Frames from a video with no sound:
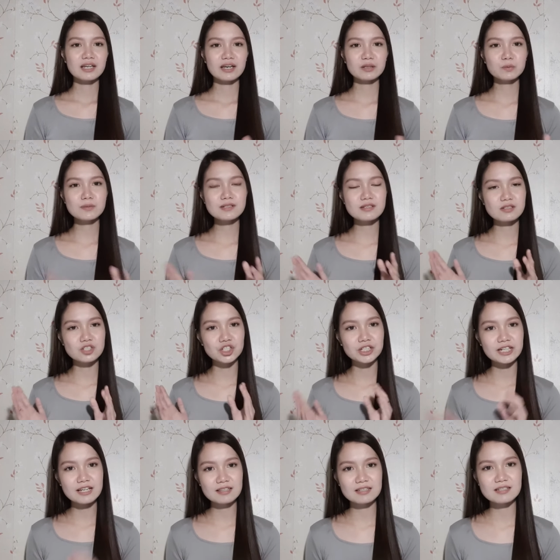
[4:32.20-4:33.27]
it was
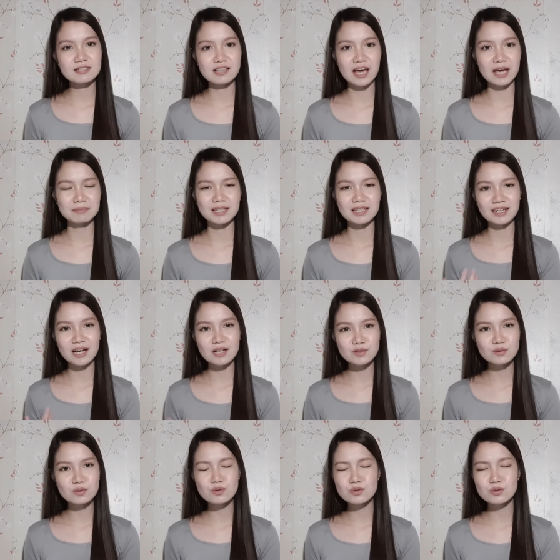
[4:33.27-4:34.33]
during this time na
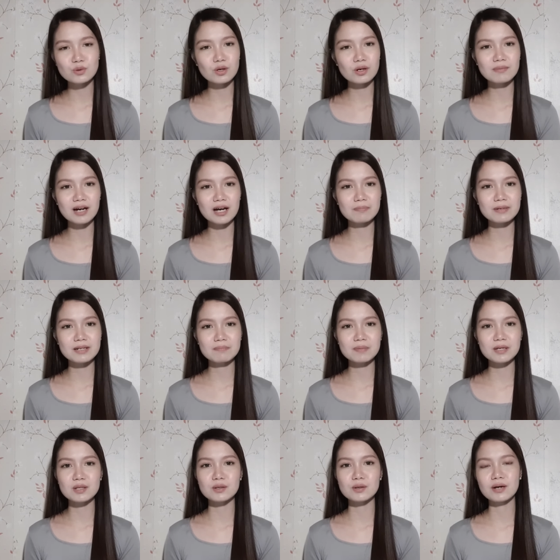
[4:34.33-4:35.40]
nagkasundo-sundo ang mga
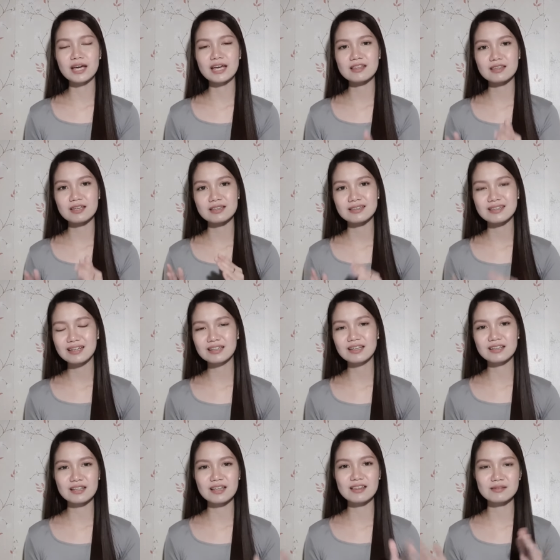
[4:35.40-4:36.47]
Pilipino, and they did
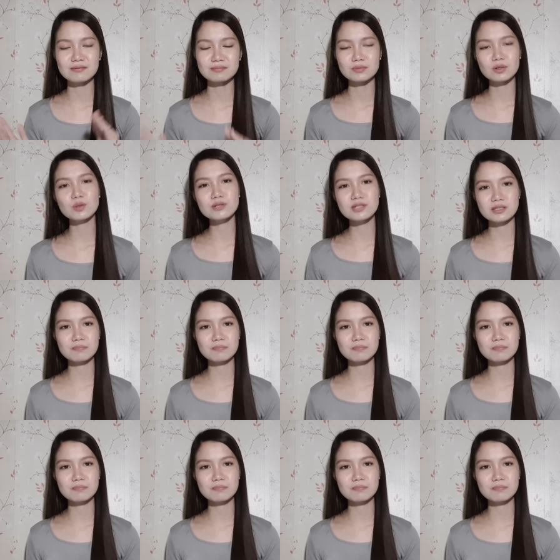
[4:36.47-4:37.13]
it in the most